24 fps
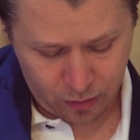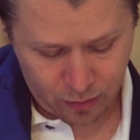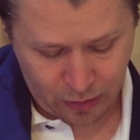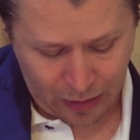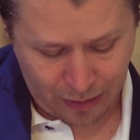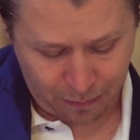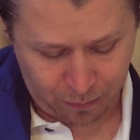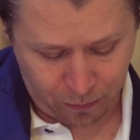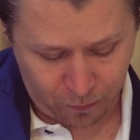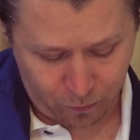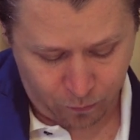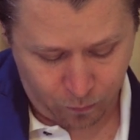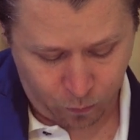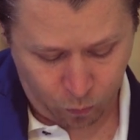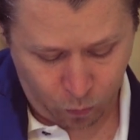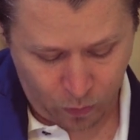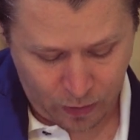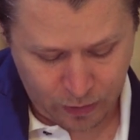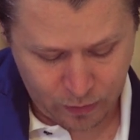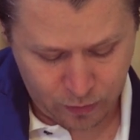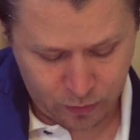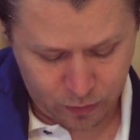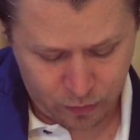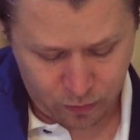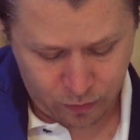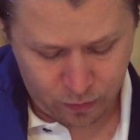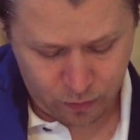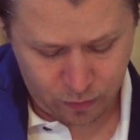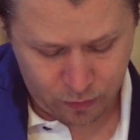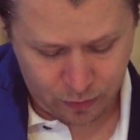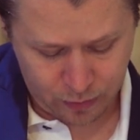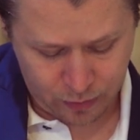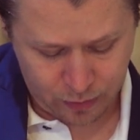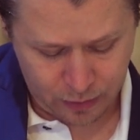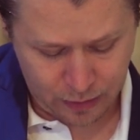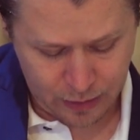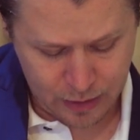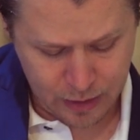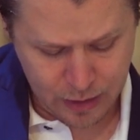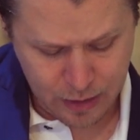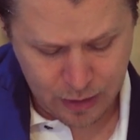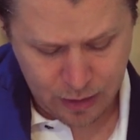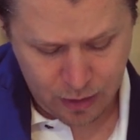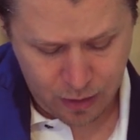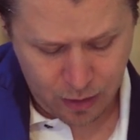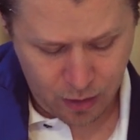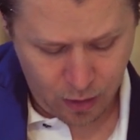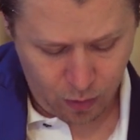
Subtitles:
gap of 1, 2, 3,